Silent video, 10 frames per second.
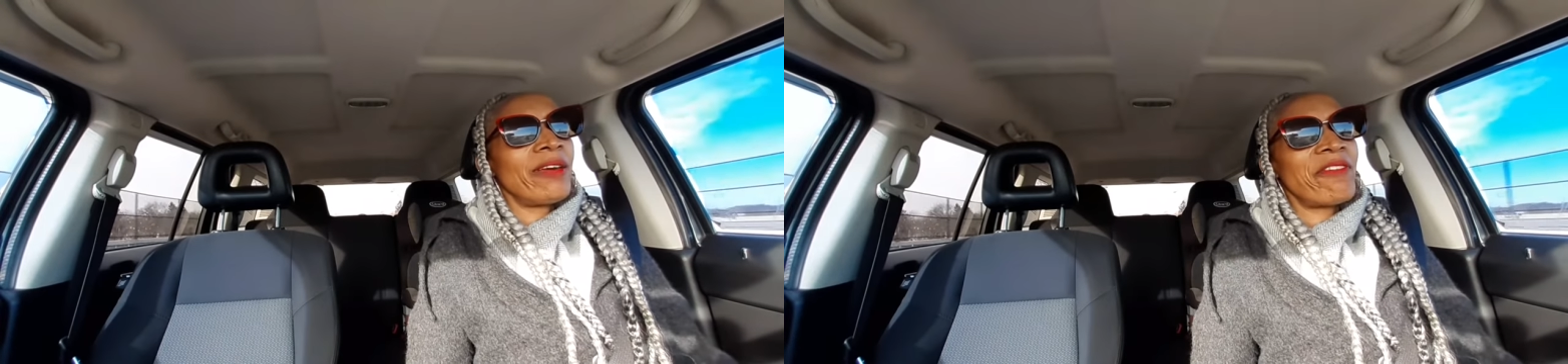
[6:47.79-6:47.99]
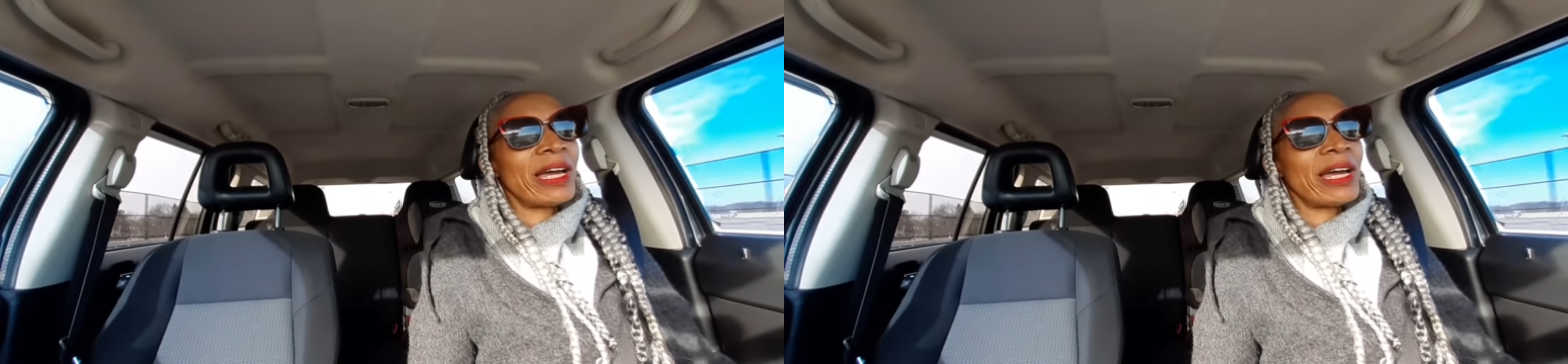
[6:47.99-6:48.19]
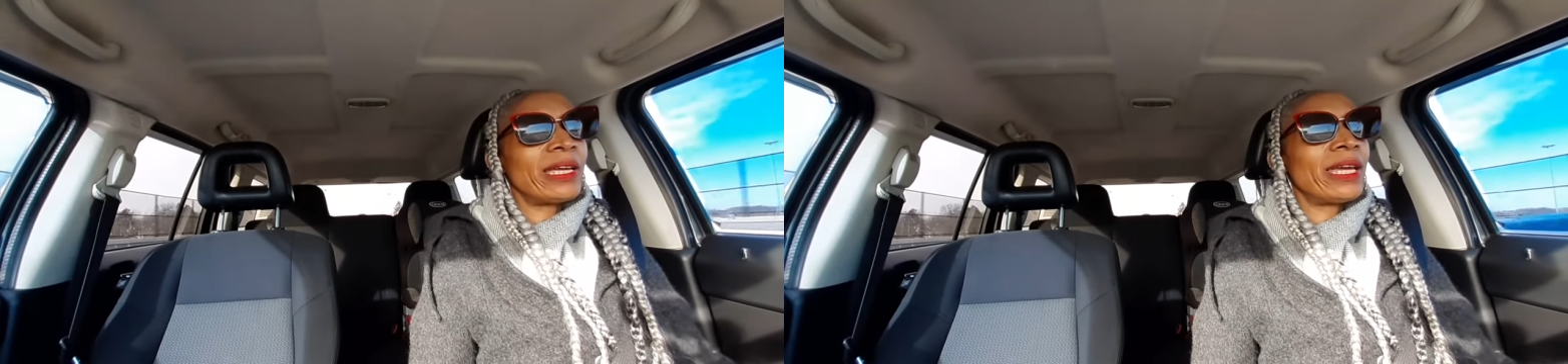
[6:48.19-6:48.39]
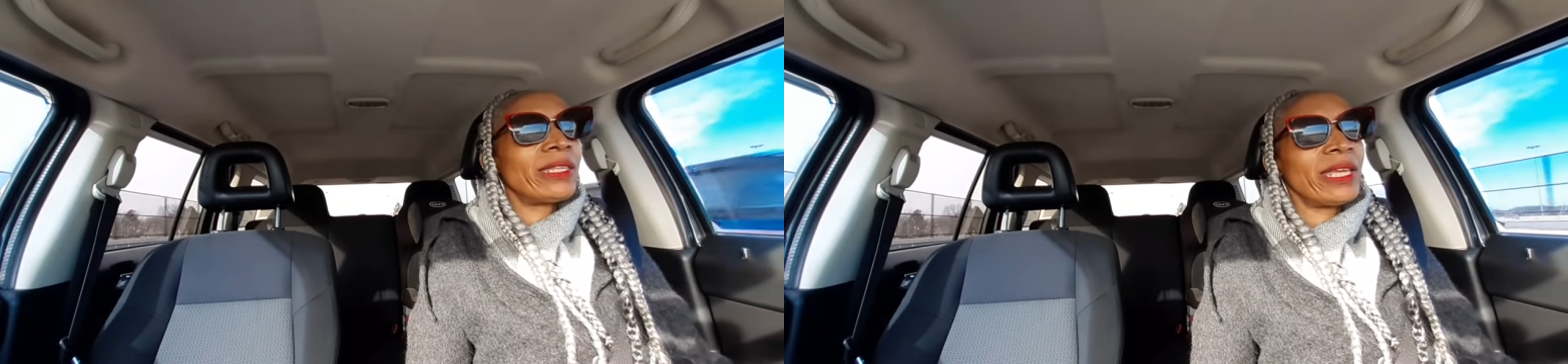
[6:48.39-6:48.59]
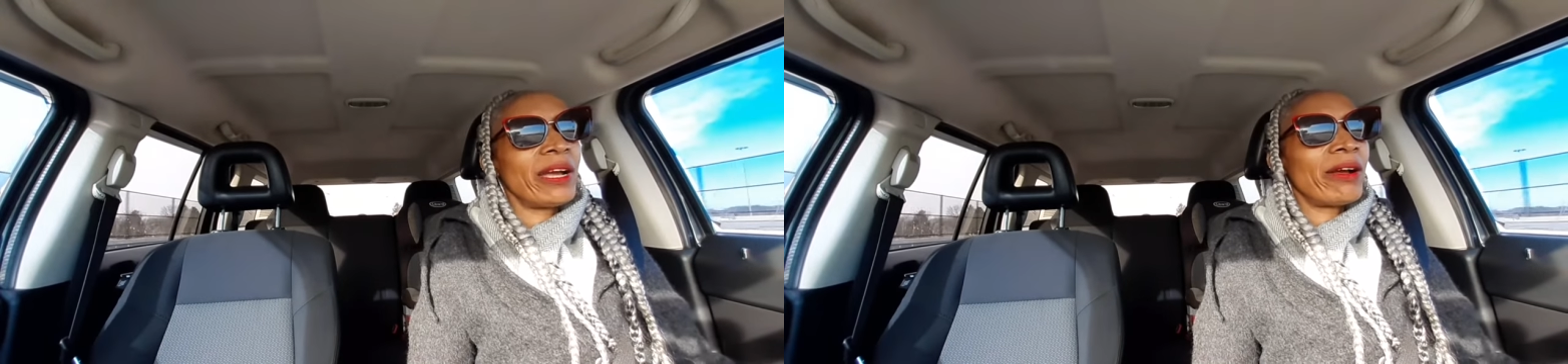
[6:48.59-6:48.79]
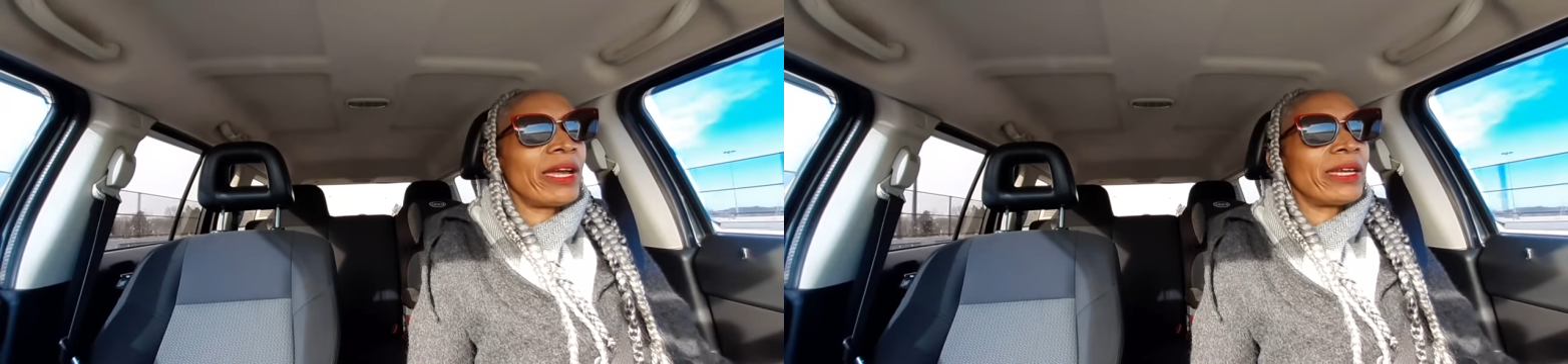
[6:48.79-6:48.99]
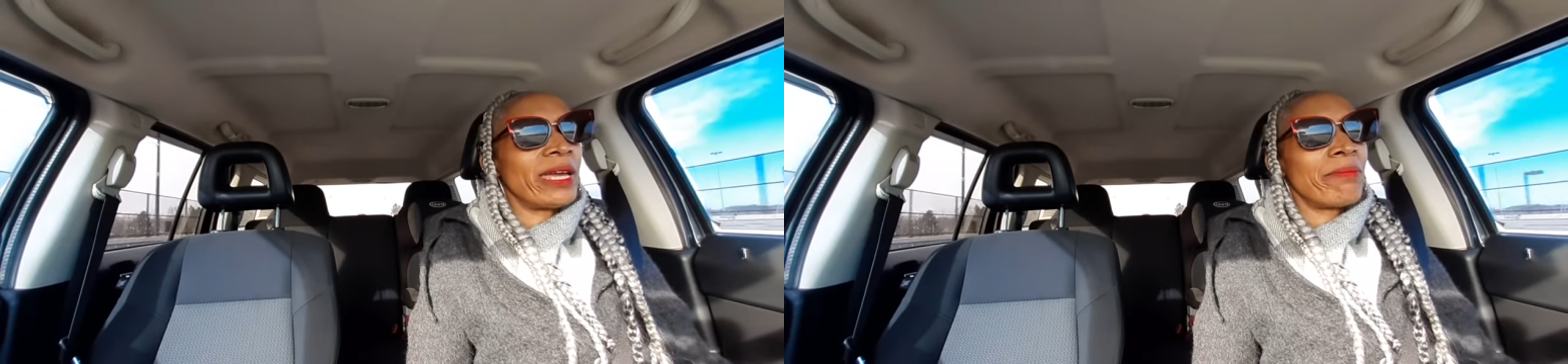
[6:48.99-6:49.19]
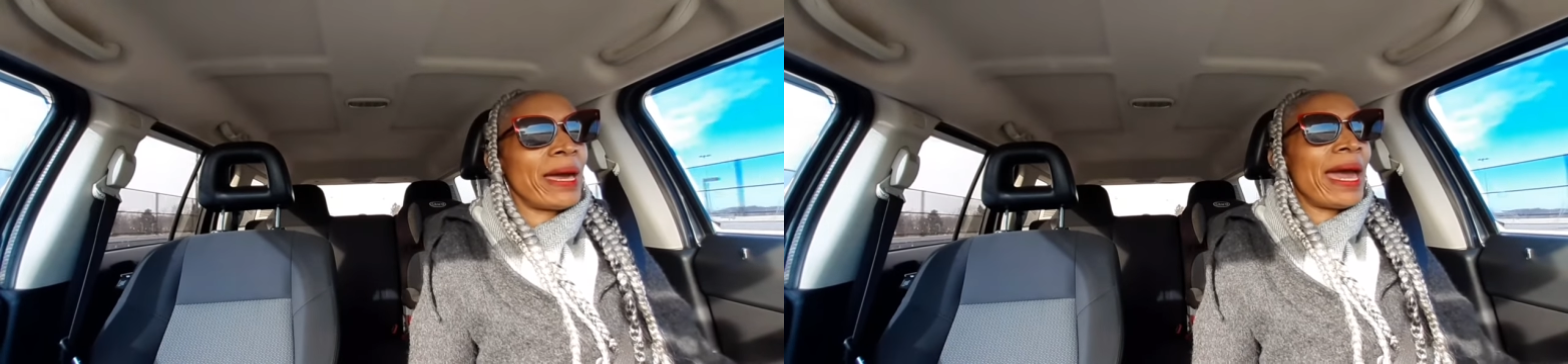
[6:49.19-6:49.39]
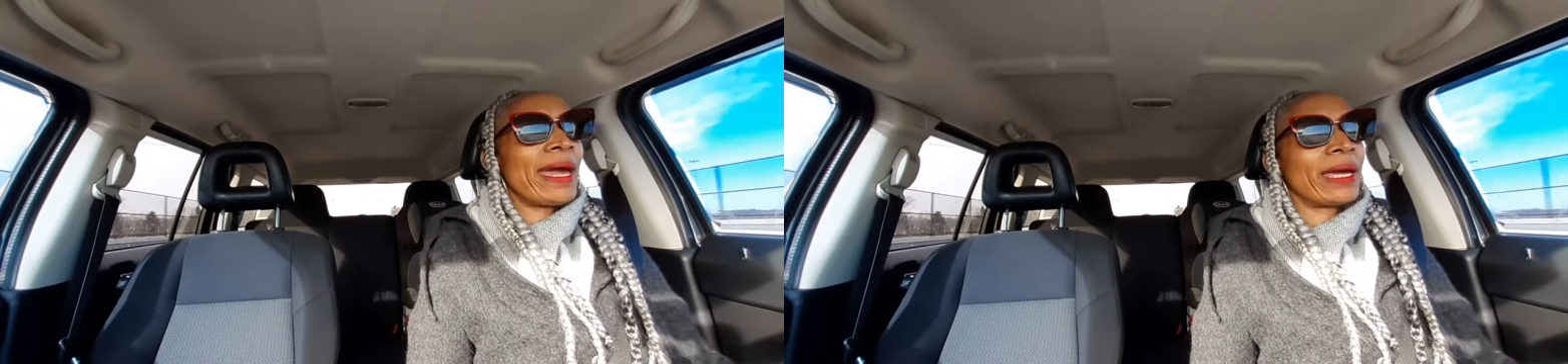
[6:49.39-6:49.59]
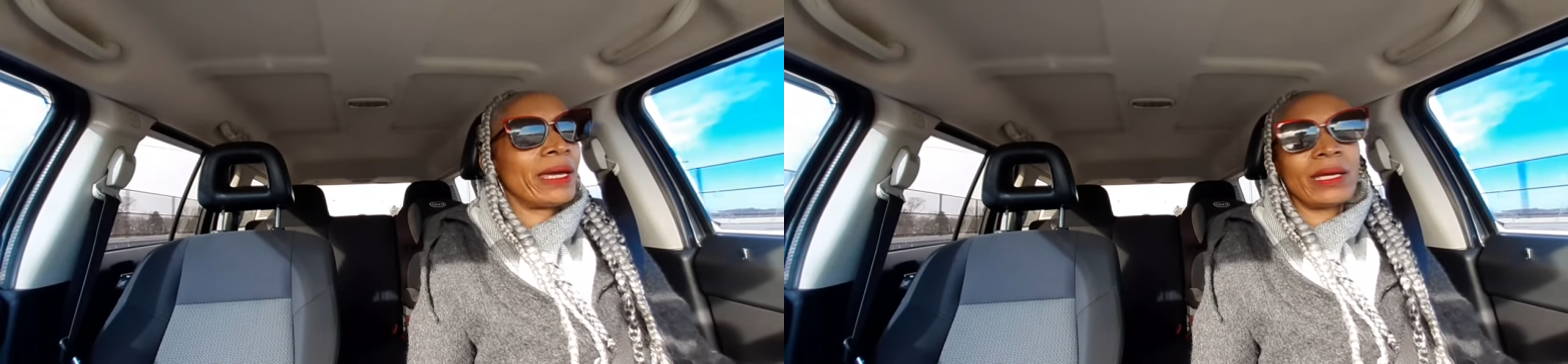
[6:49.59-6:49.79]
if I can get there and get back
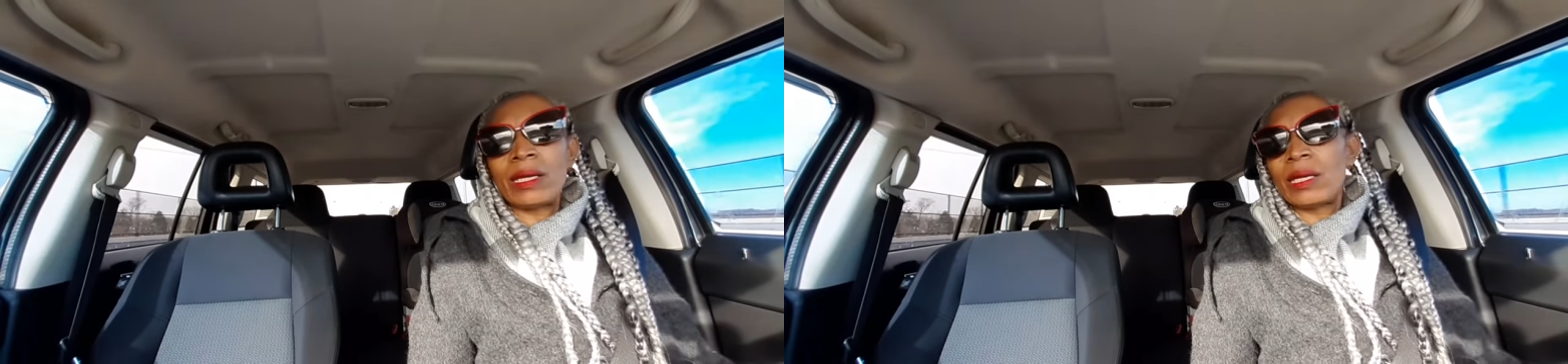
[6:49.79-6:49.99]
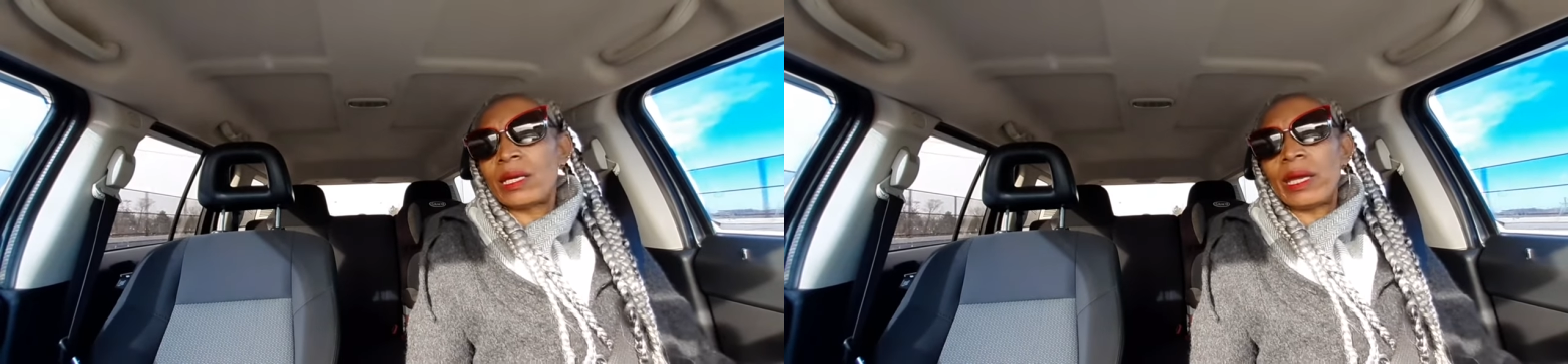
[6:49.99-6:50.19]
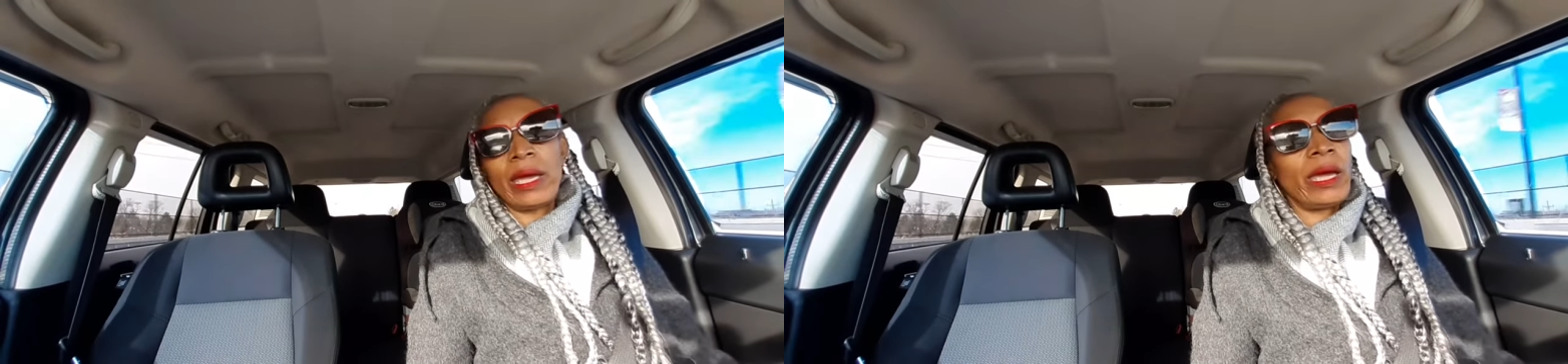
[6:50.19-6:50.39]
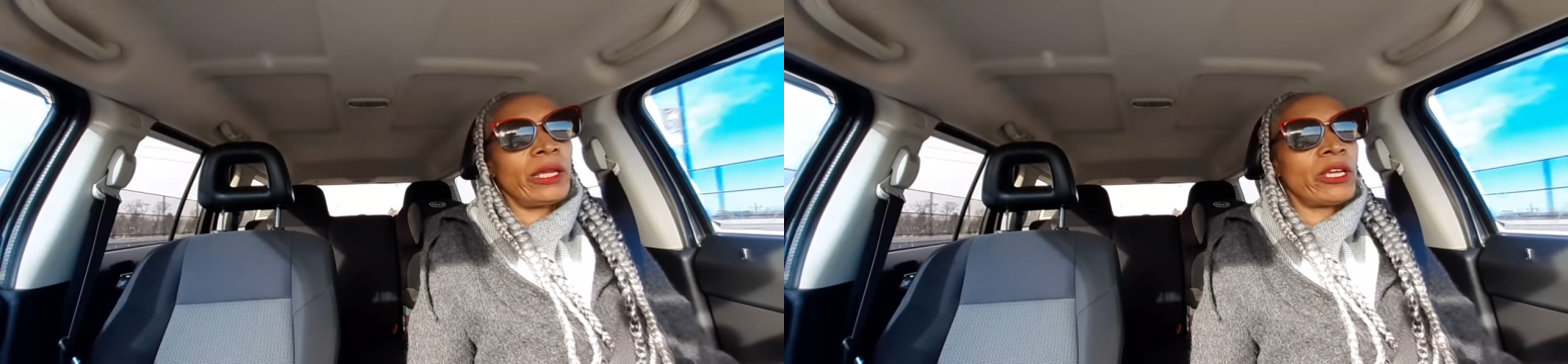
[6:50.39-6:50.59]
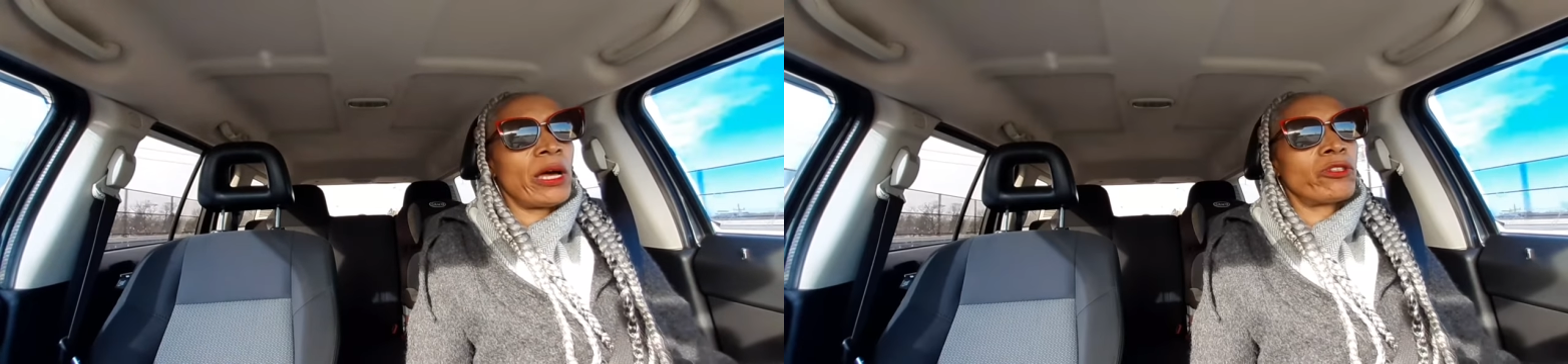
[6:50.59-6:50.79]
and uh,